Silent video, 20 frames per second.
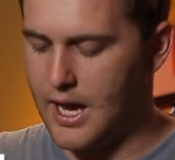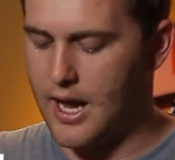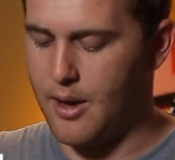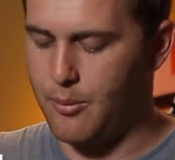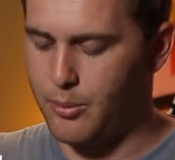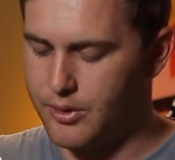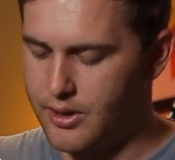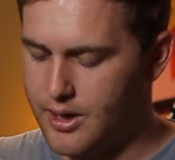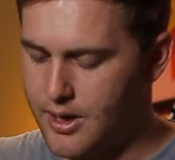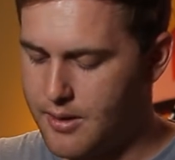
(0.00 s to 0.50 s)

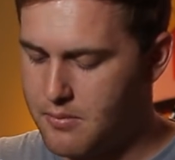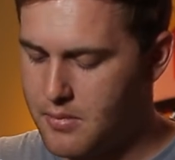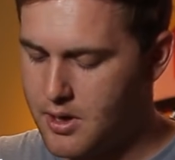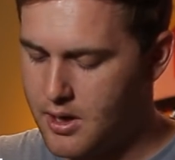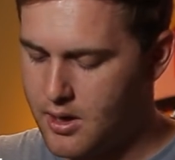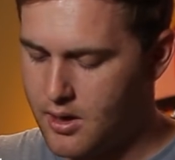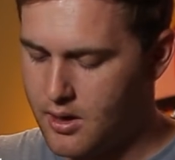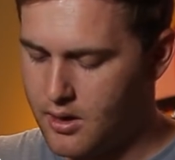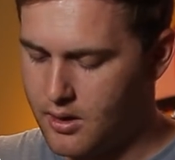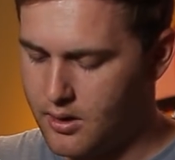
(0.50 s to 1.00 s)
App name?
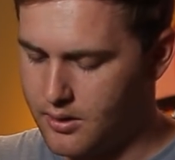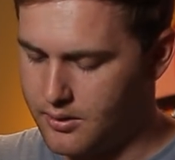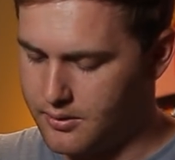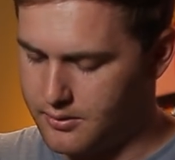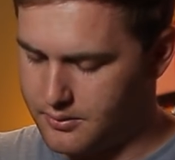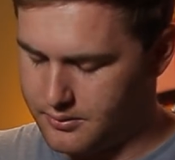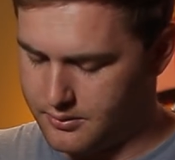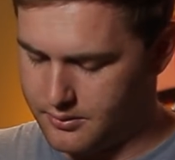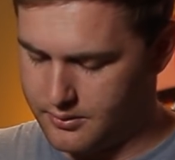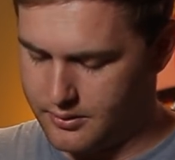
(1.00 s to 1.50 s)

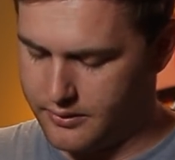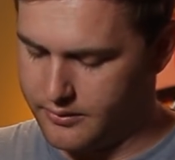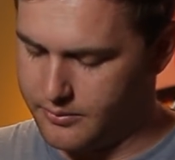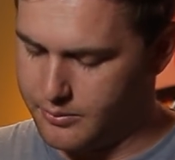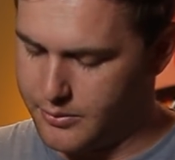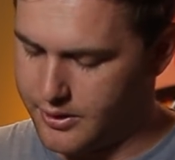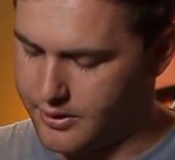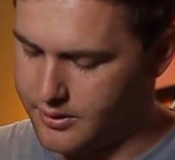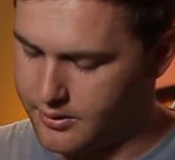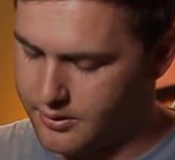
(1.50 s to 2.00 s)
Never
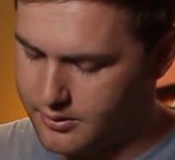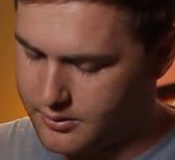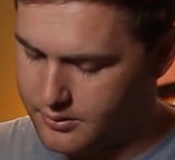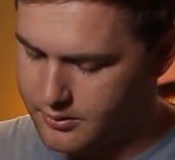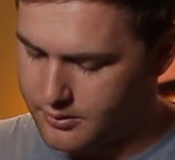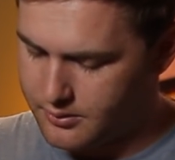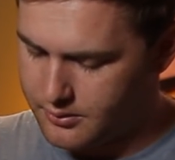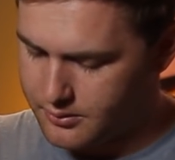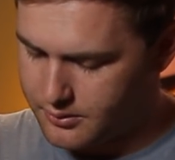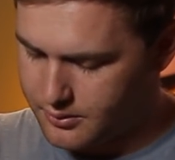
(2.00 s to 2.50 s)
mind.
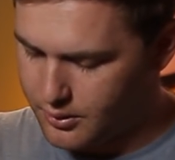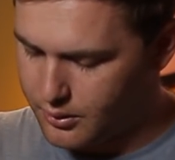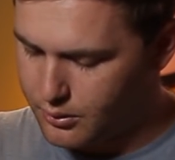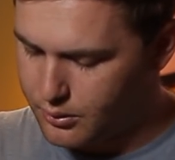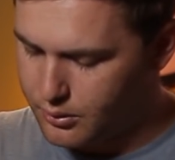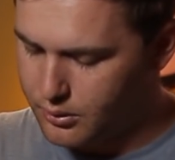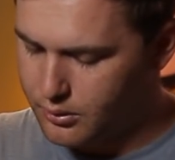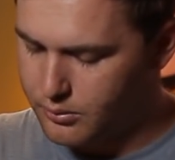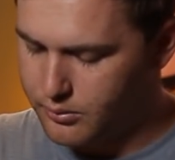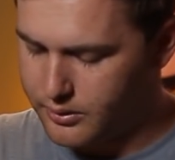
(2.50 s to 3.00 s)
So
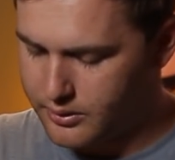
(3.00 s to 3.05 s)
cool,